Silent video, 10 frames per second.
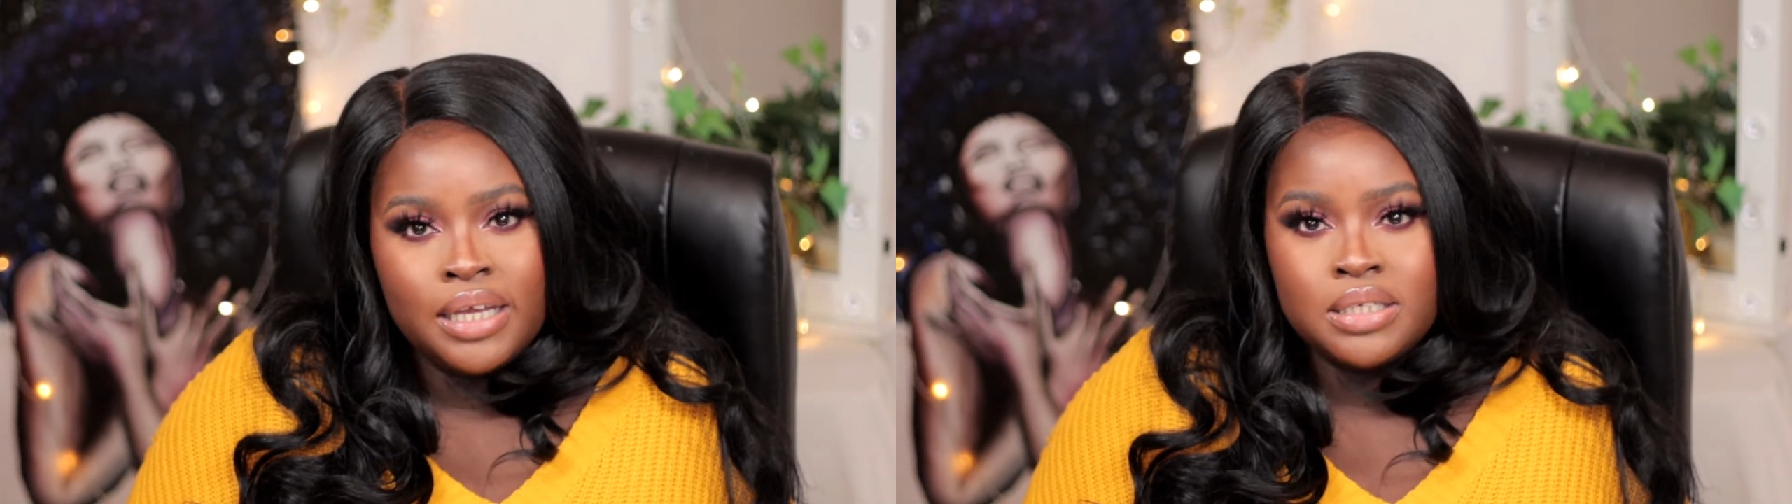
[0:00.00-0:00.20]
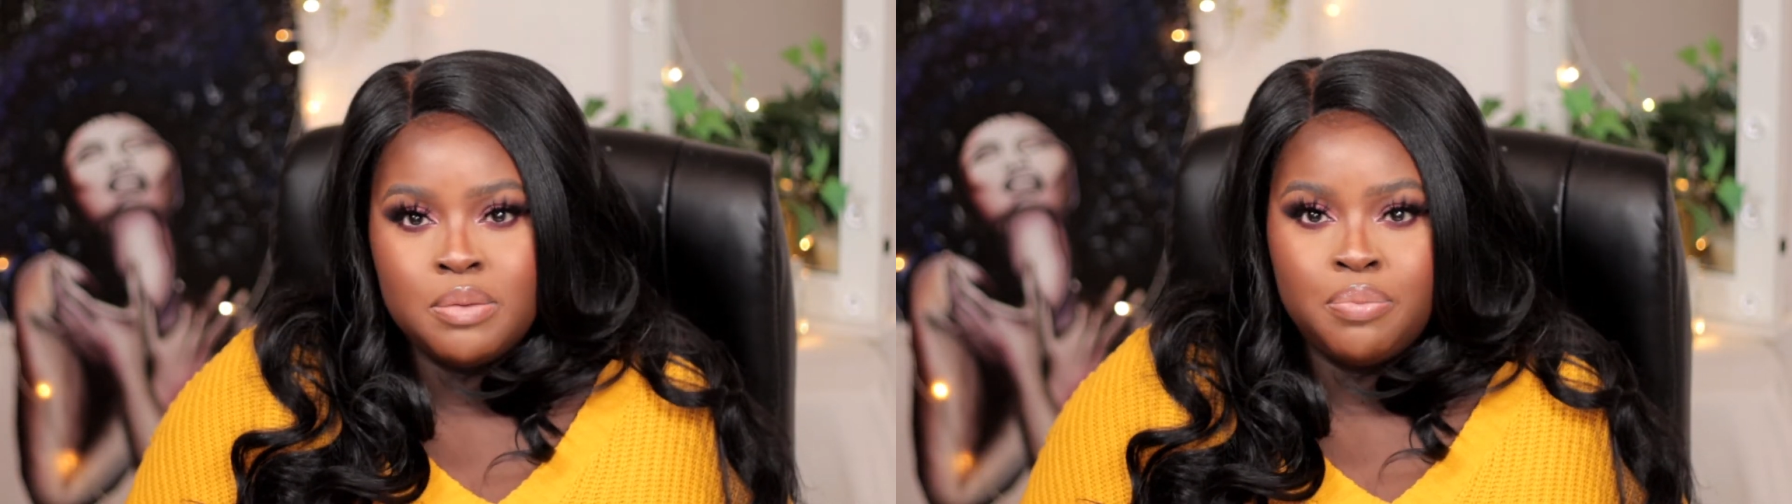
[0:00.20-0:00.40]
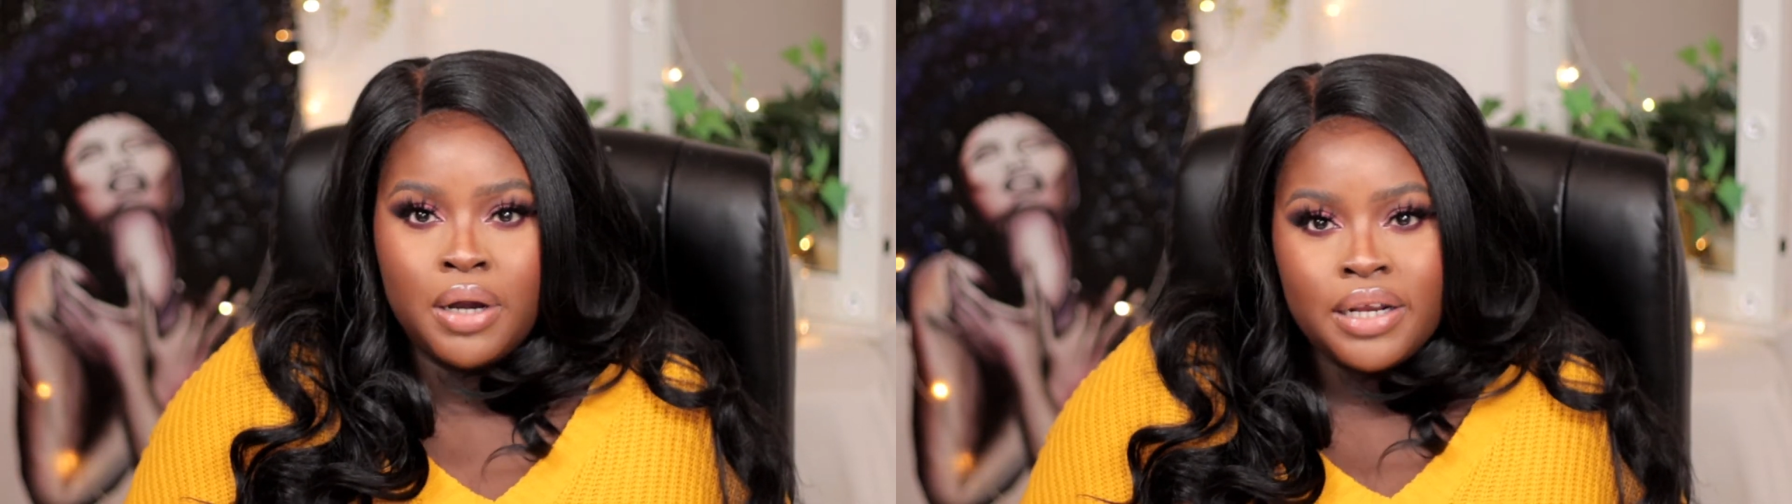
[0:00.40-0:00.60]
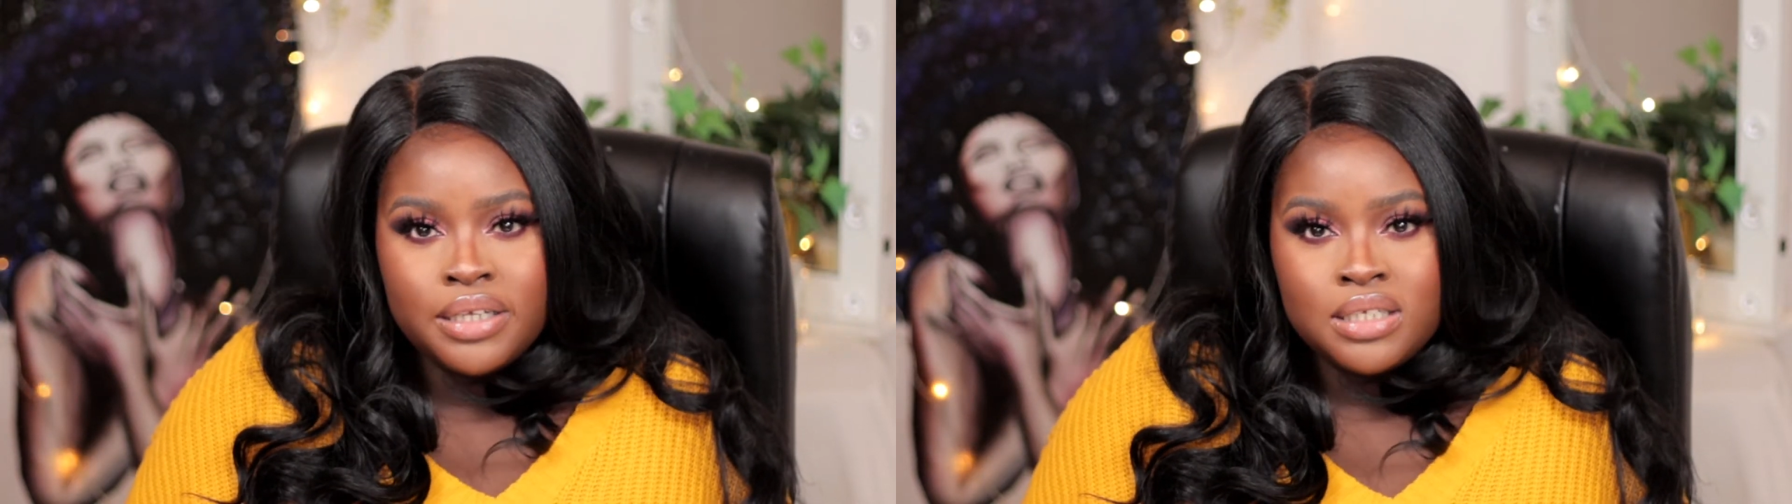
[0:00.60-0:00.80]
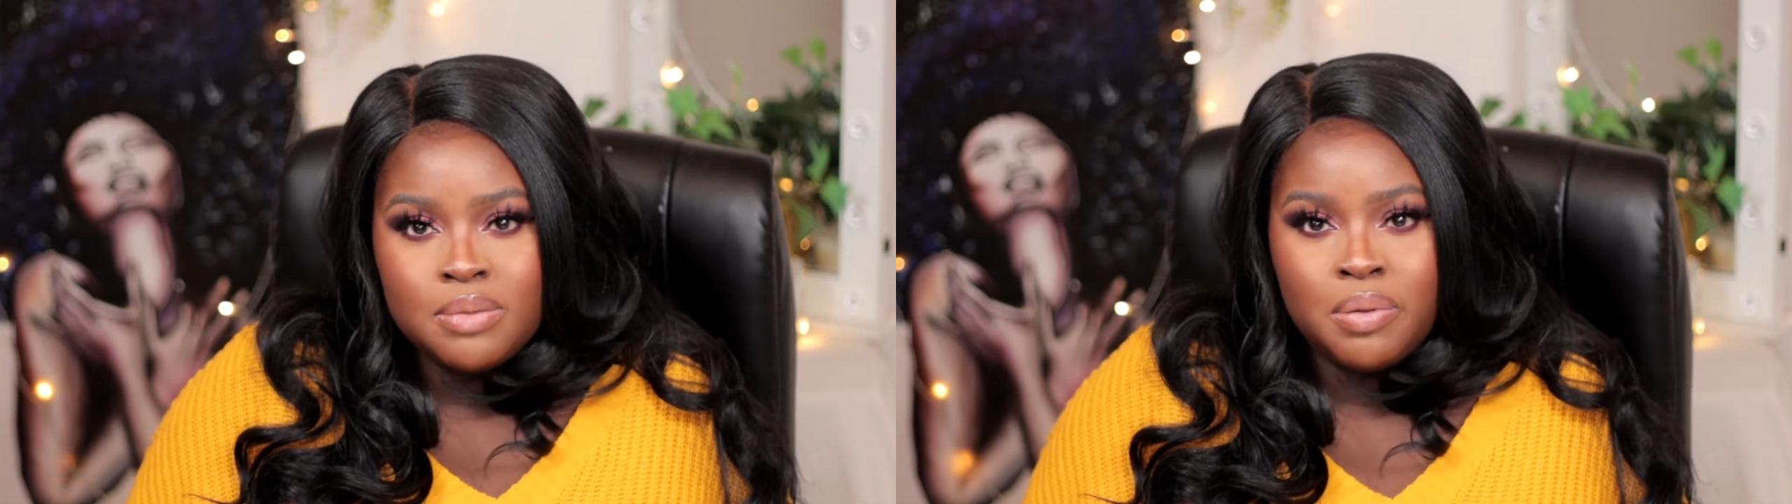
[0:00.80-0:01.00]
get some
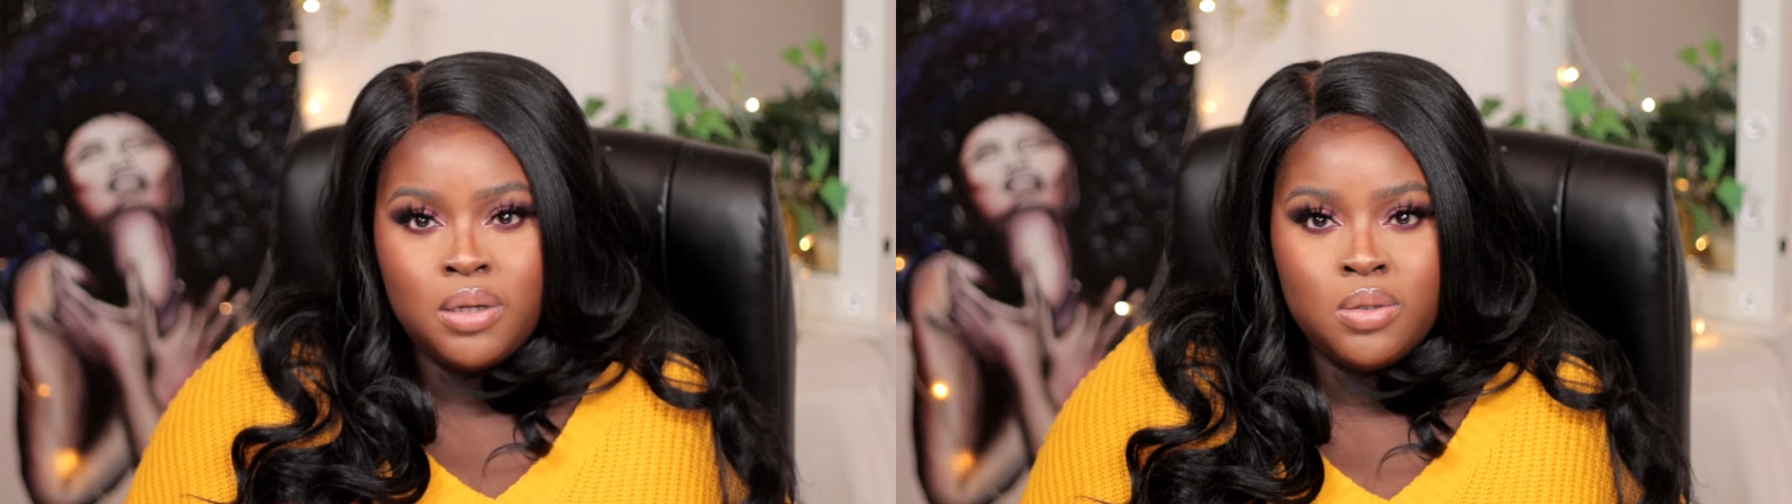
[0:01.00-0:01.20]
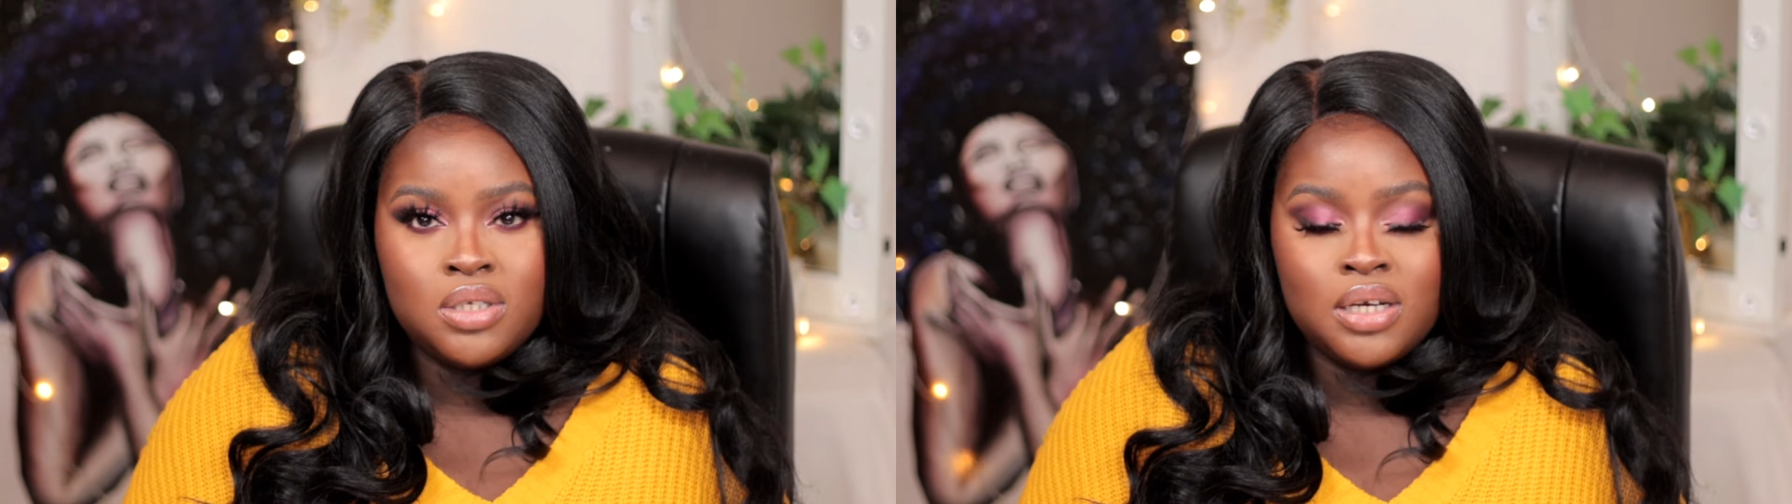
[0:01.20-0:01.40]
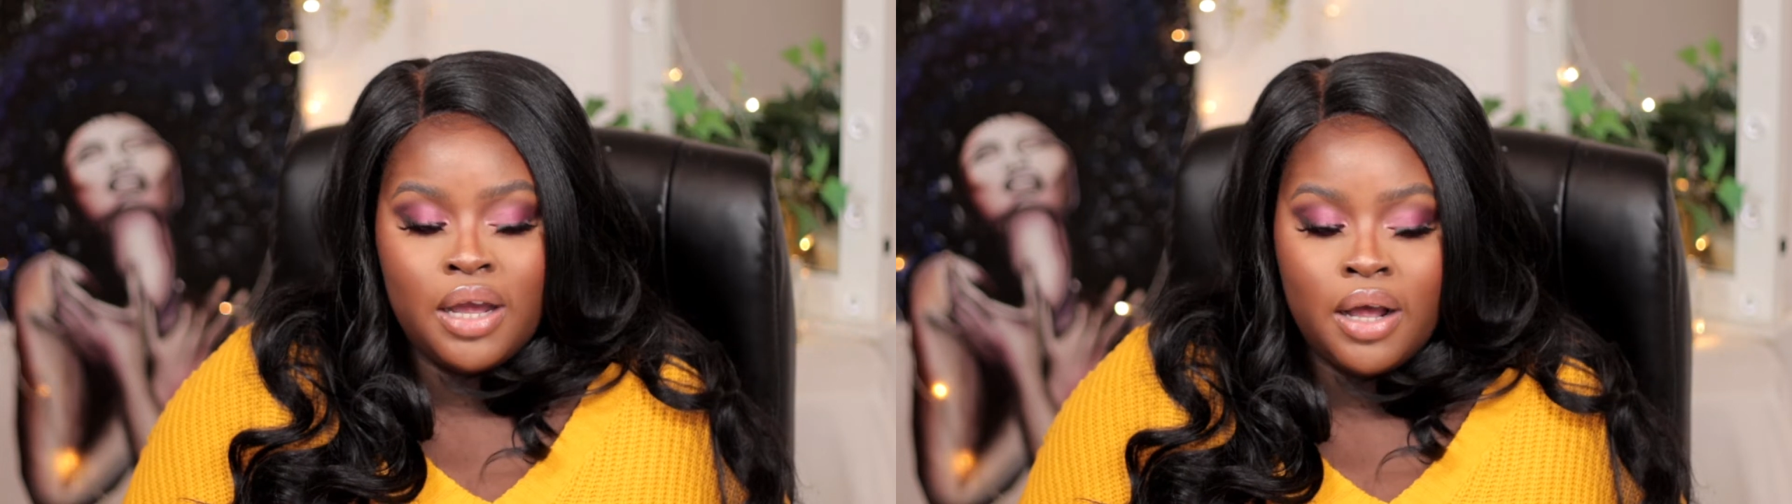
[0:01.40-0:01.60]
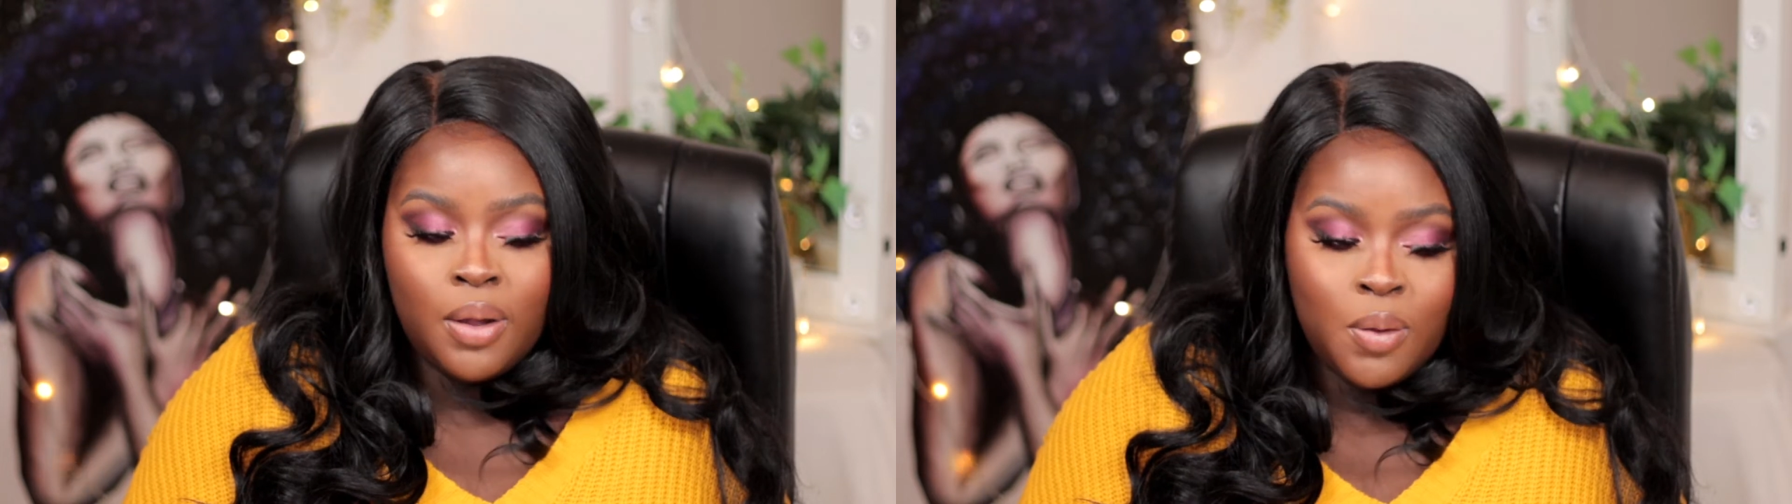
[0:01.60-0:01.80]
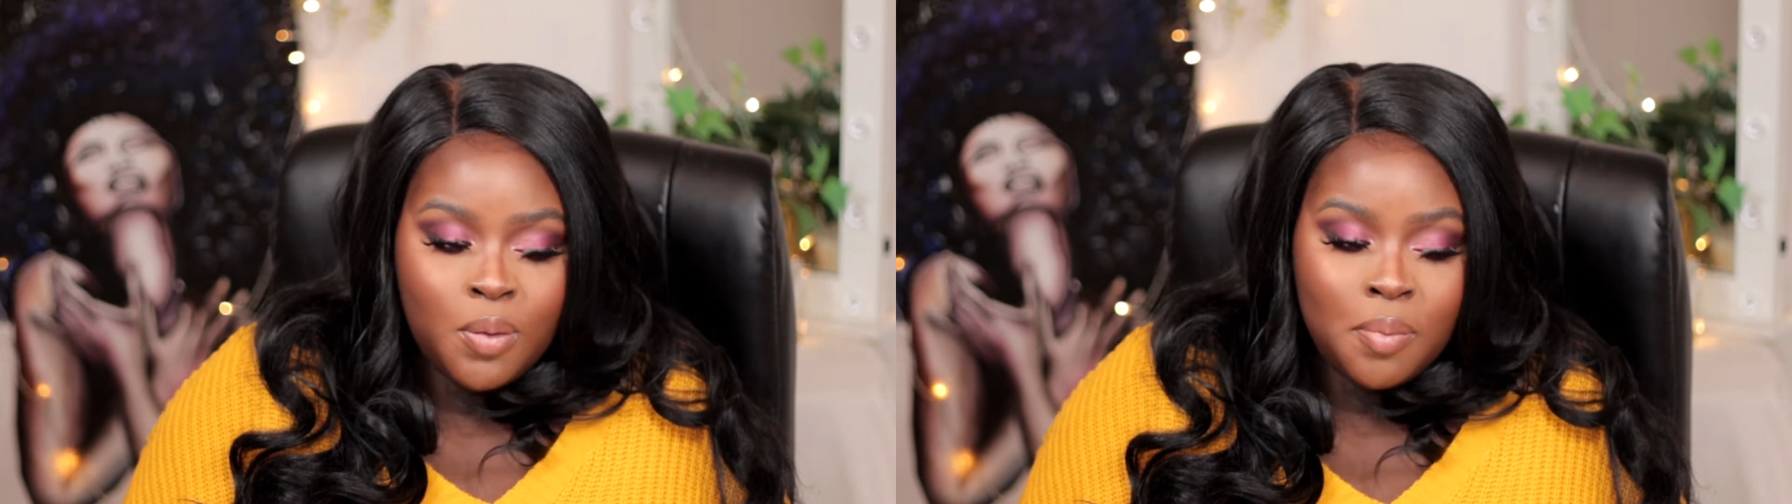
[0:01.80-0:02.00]
pregnancy pillows and
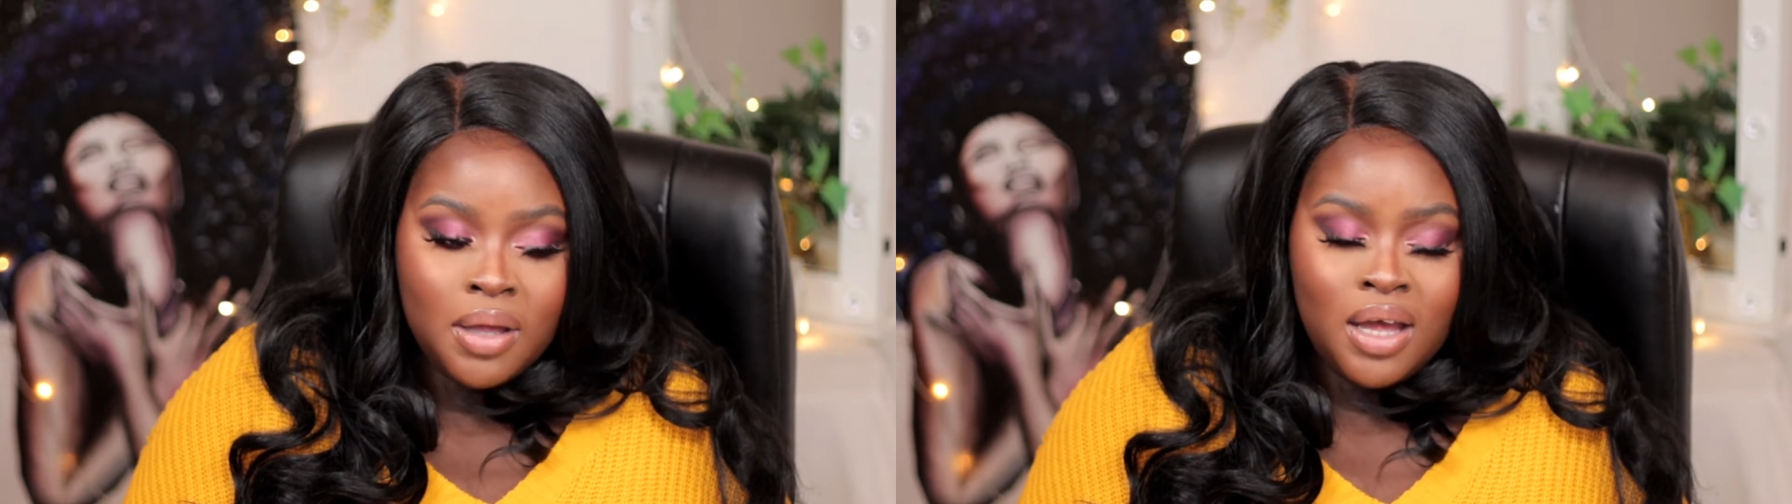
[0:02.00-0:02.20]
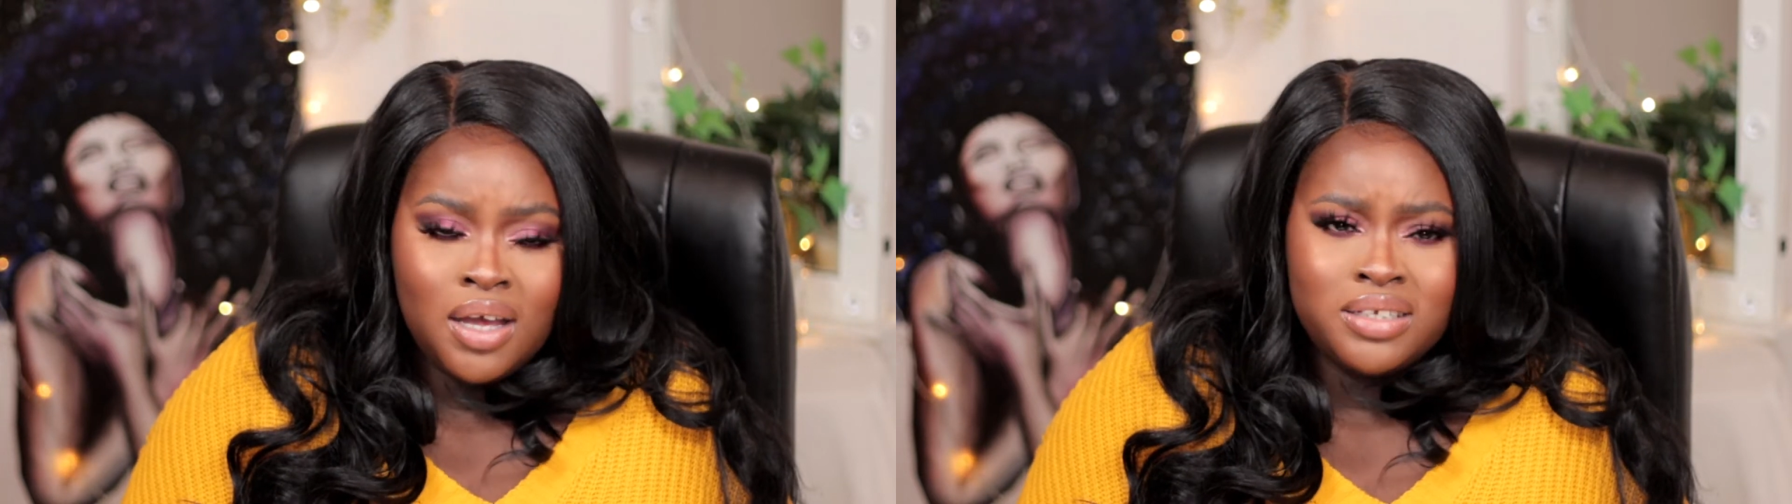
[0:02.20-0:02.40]
help.